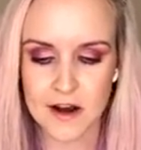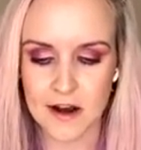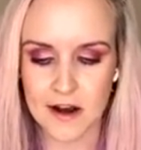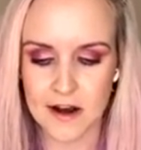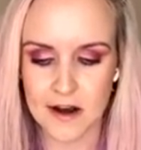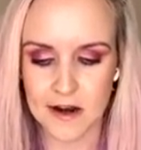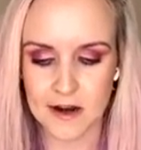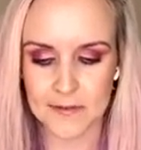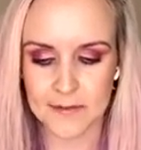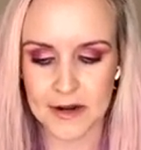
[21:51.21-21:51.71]

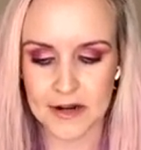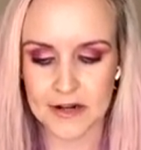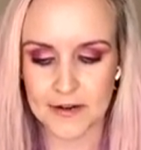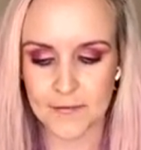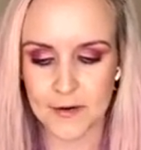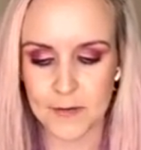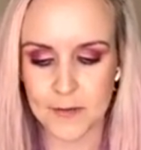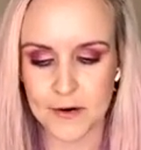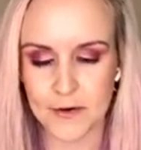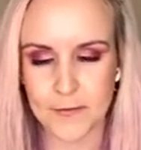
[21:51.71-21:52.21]
And
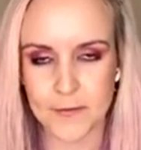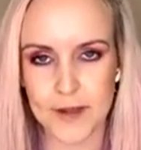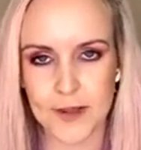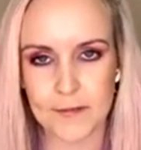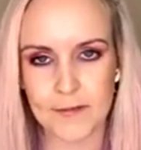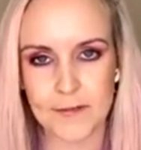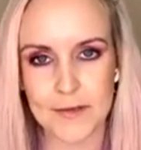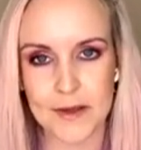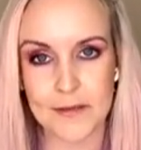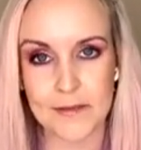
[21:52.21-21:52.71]
if you want to fit in
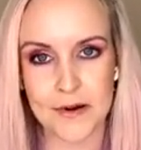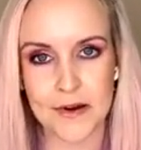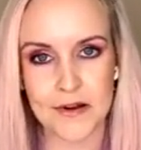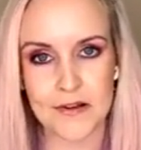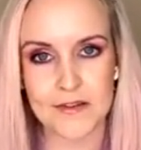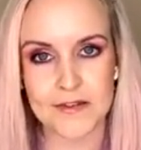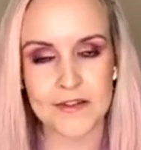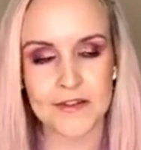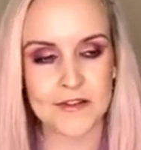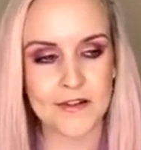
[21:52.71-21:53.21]
with me in
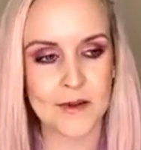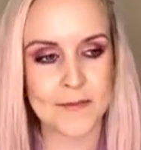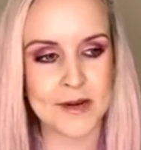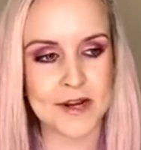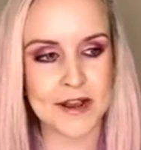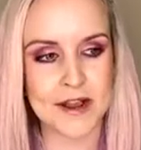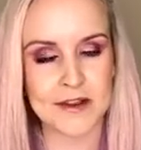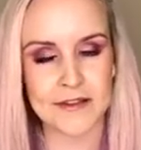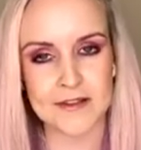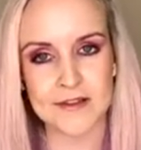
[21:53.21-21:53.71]
person, I'm in
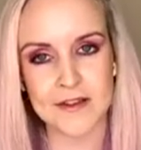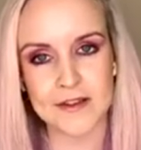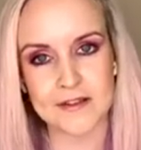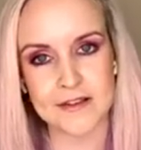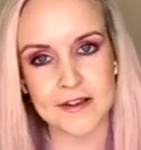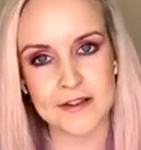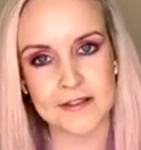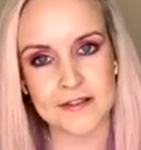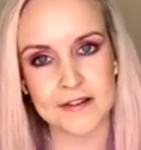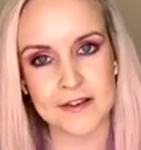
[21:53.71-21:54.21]
Essex
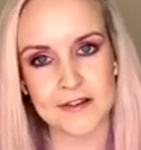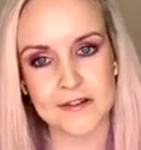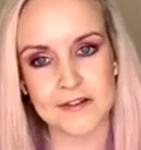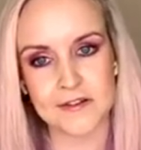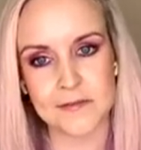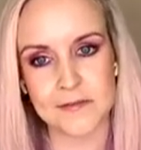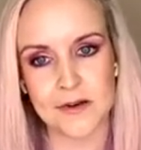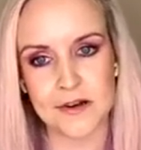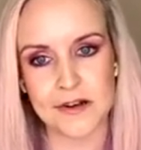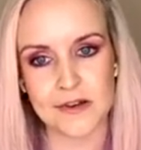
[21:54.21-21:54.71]
next to
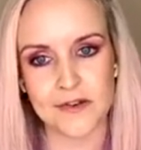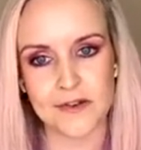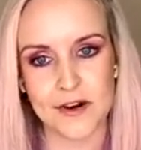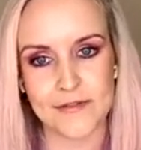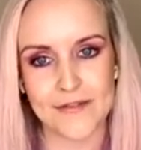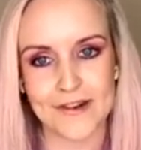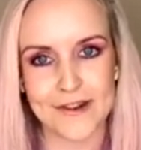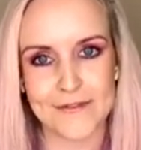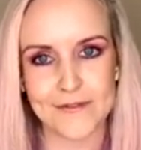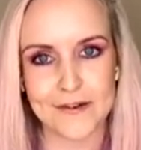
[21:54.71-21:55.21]
London, but I
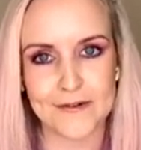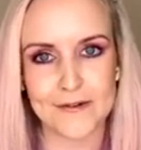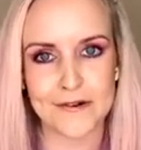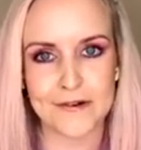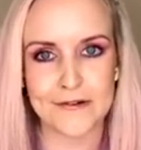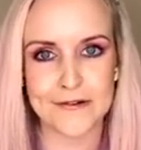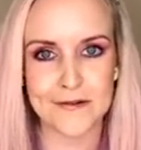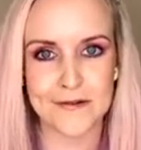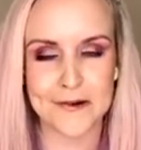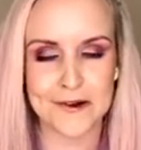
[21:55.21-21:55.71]
travel
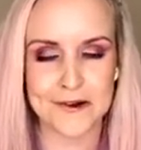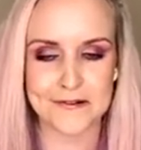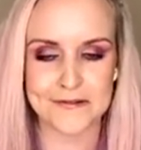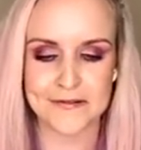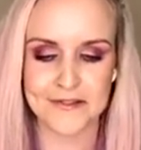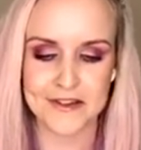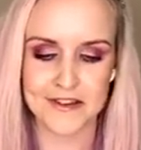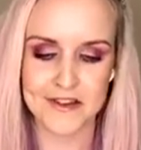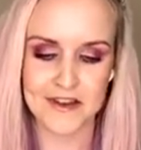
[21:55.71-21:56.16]
everywhere as well.